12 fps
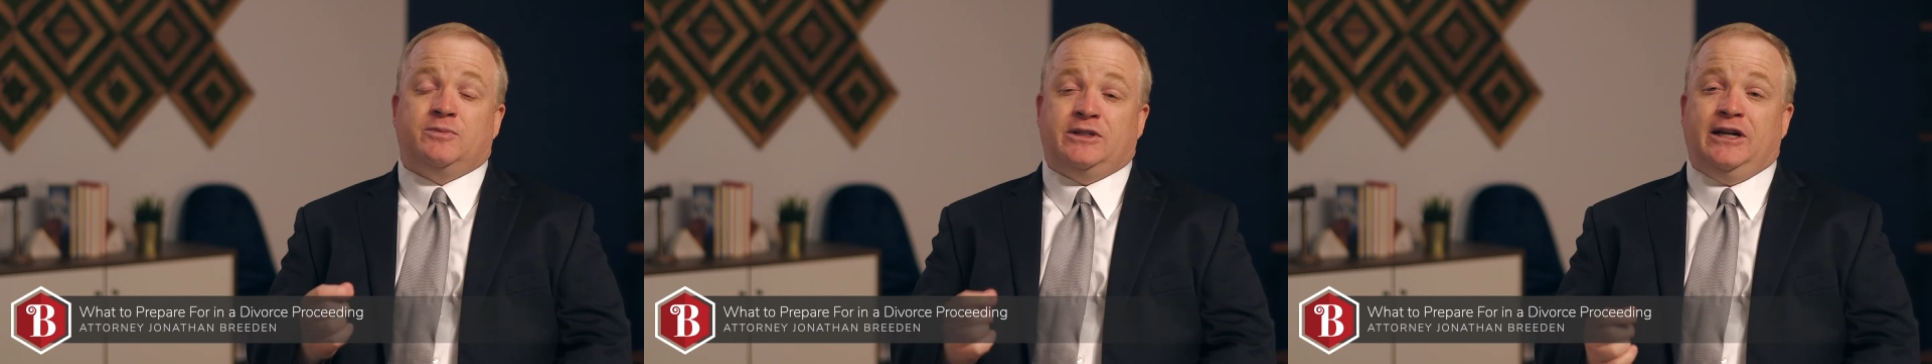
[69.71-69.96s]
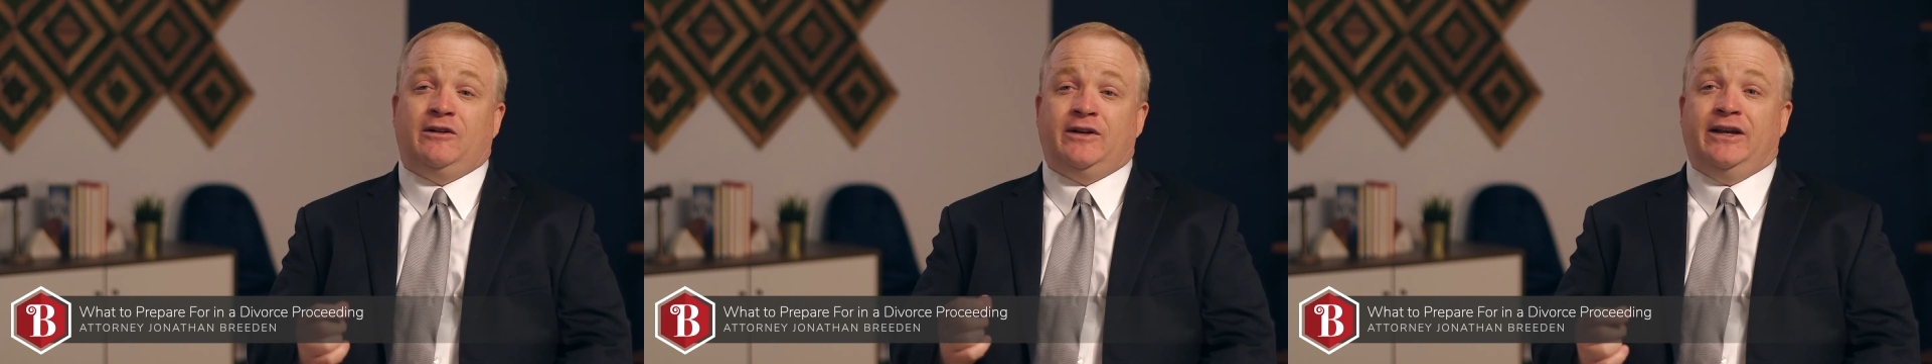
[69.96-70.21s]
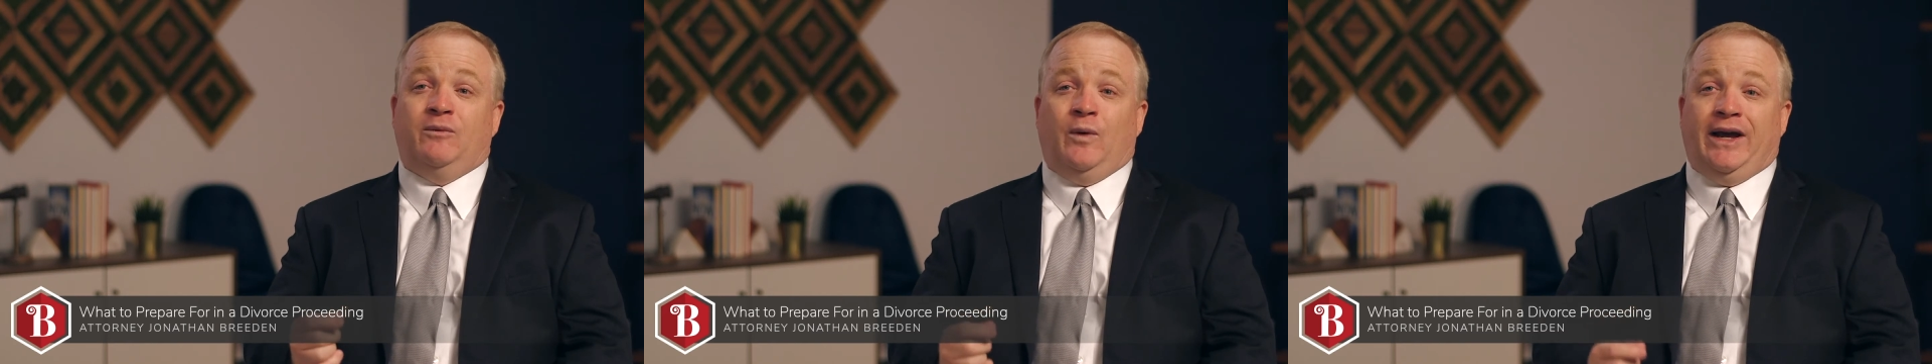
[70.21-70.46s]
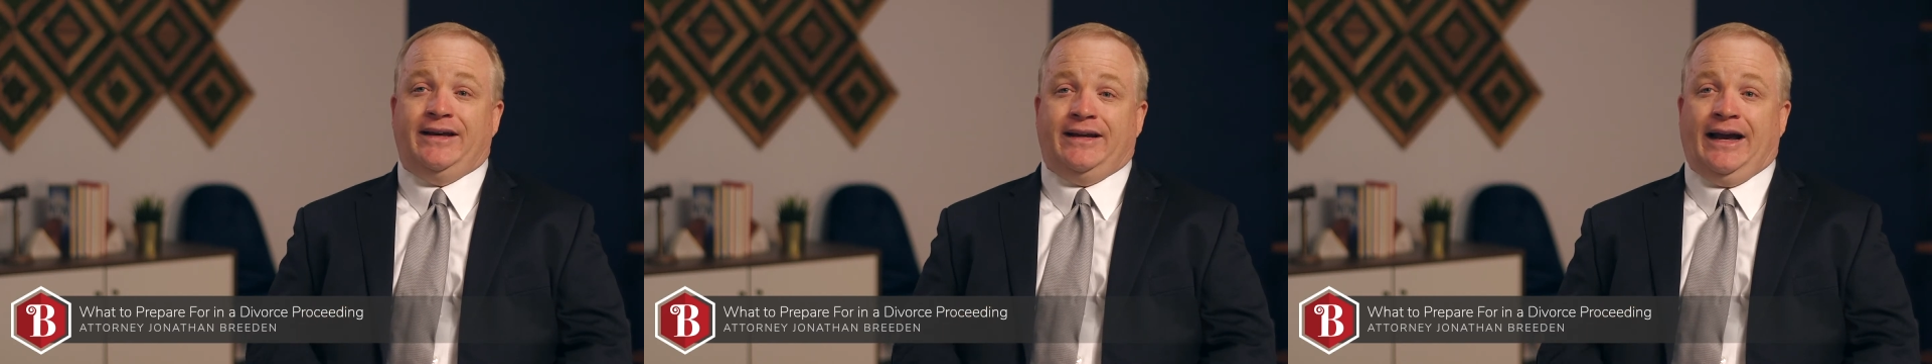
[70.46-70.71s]
particularly in
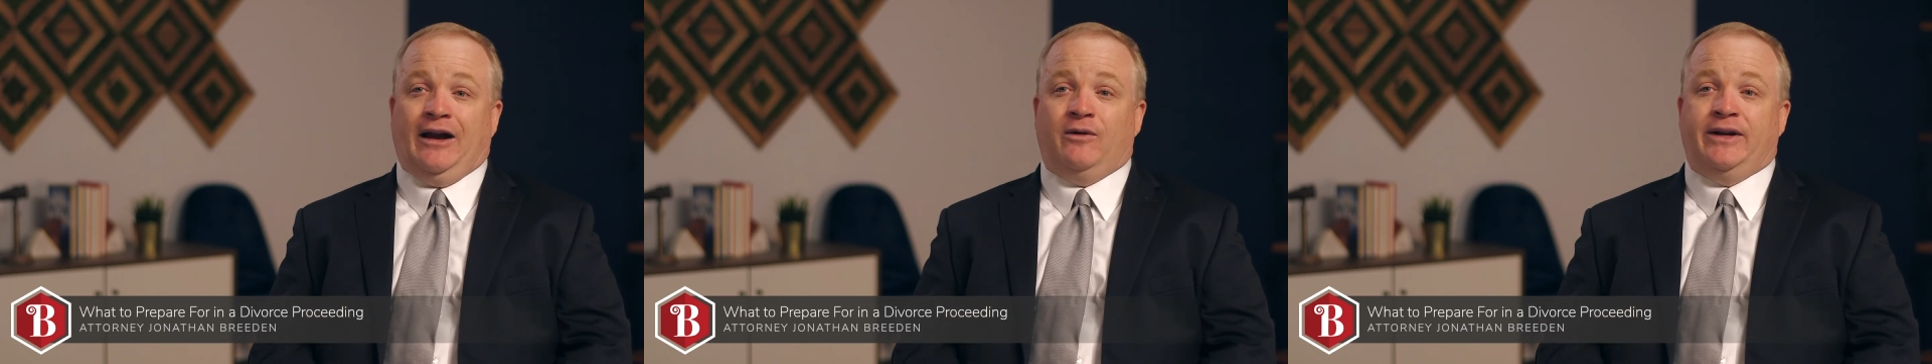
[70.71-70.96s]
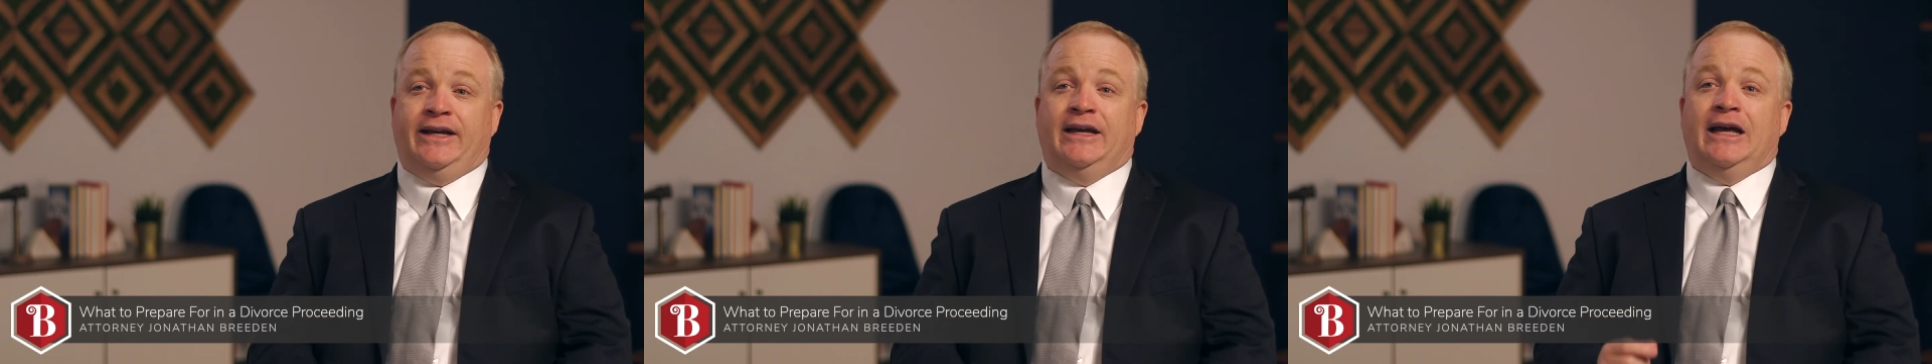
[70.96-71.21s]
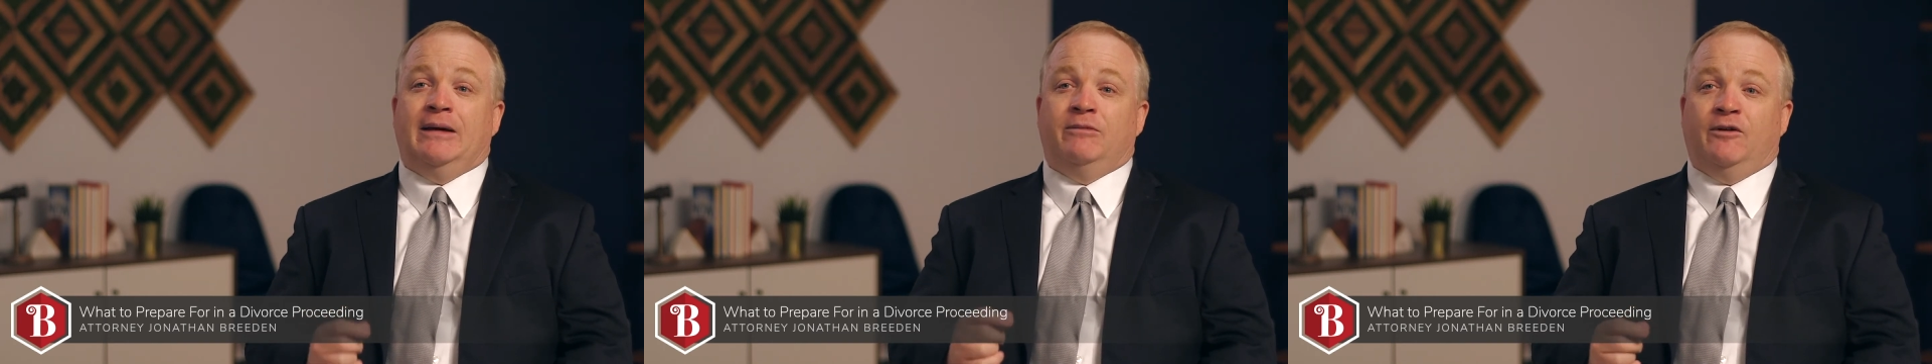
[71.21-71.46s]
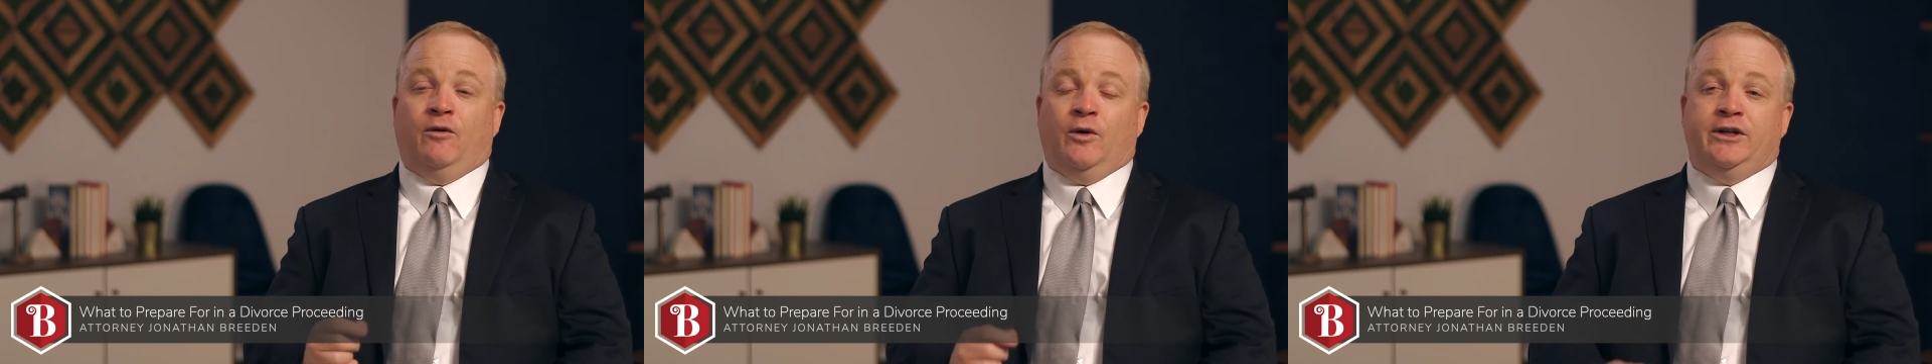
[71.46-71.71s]
Wake County,
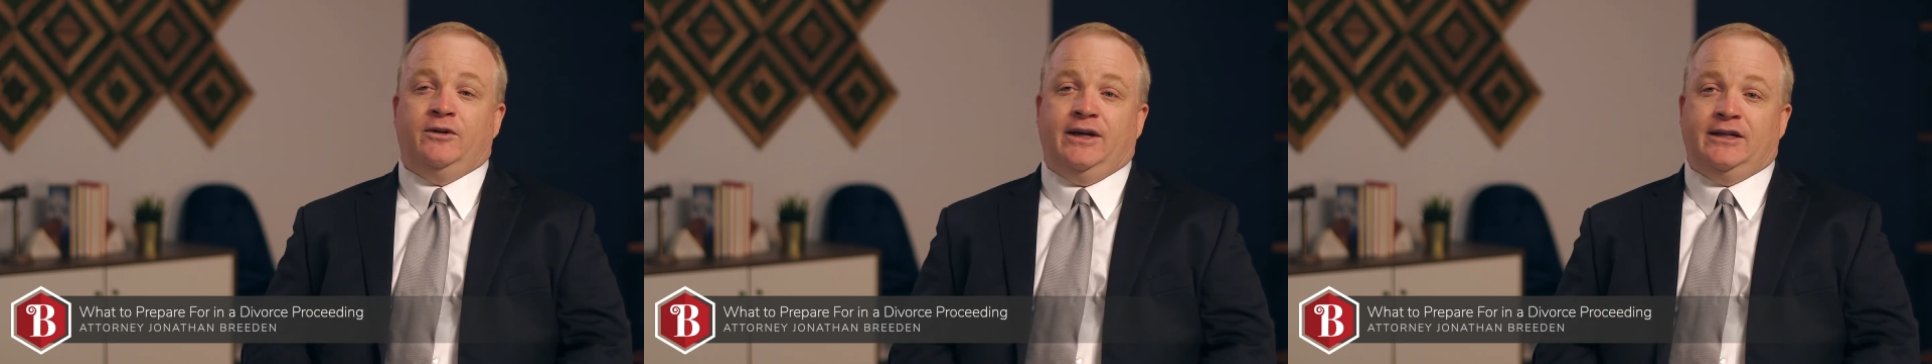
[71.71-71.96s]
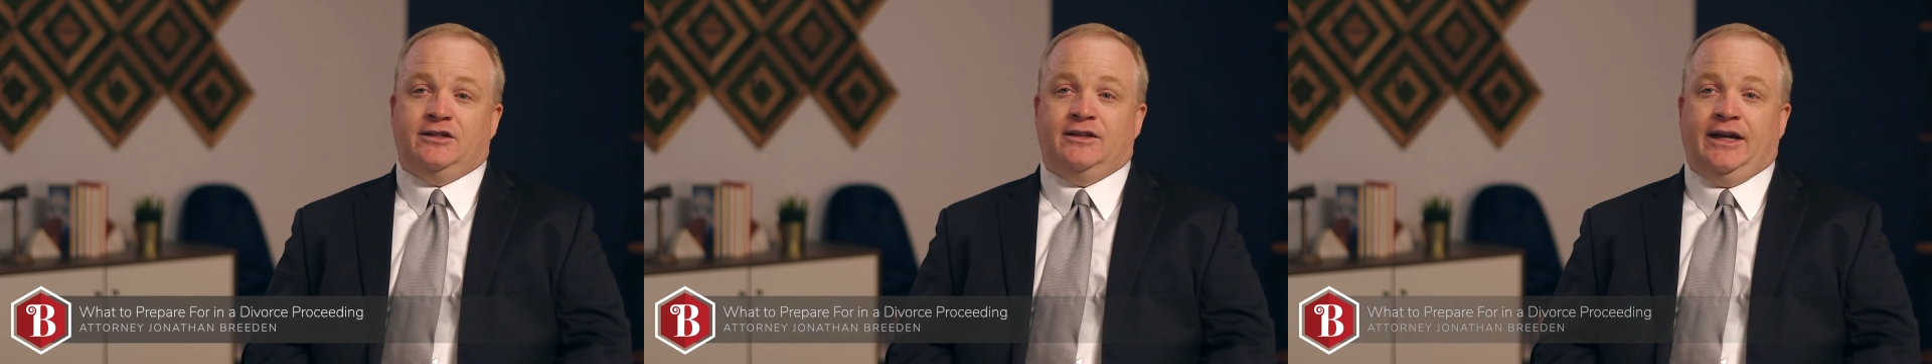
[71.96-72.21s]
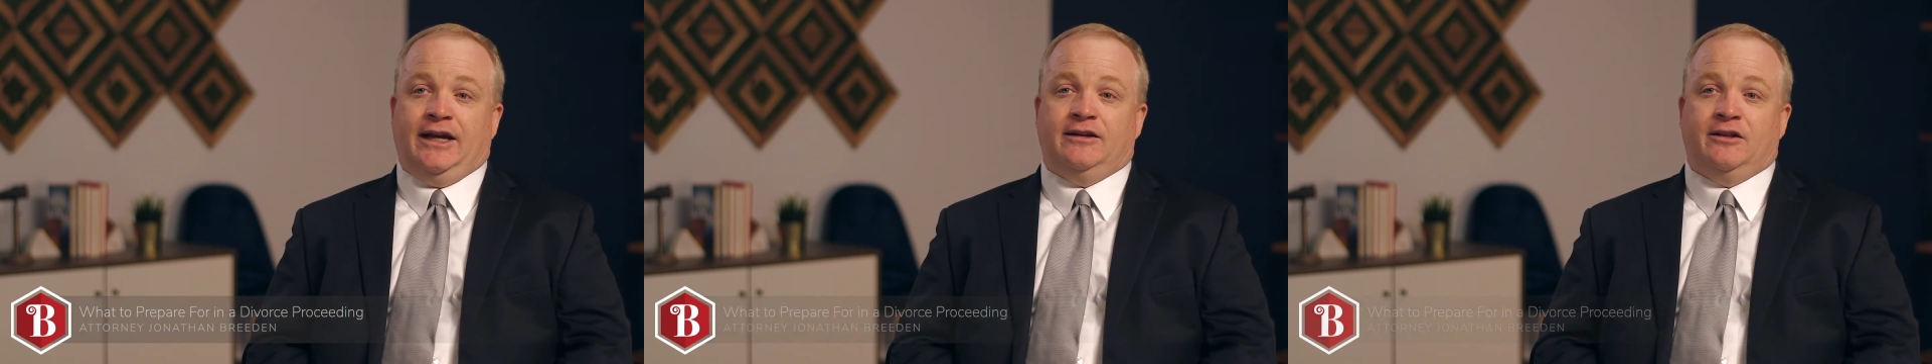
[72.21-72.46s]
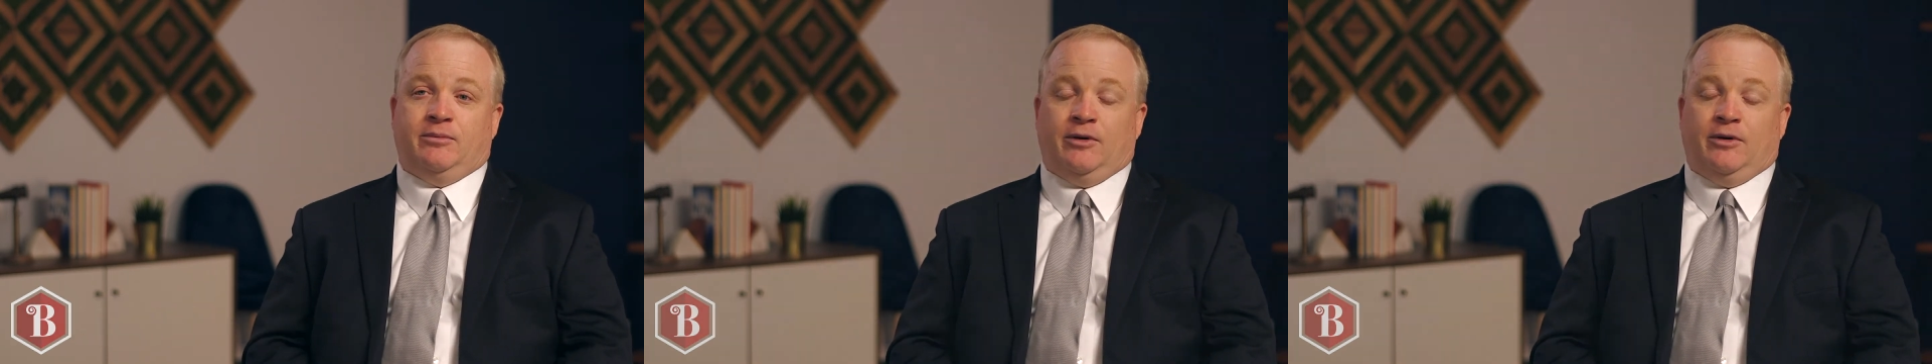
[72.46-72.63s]
before you get to the end of the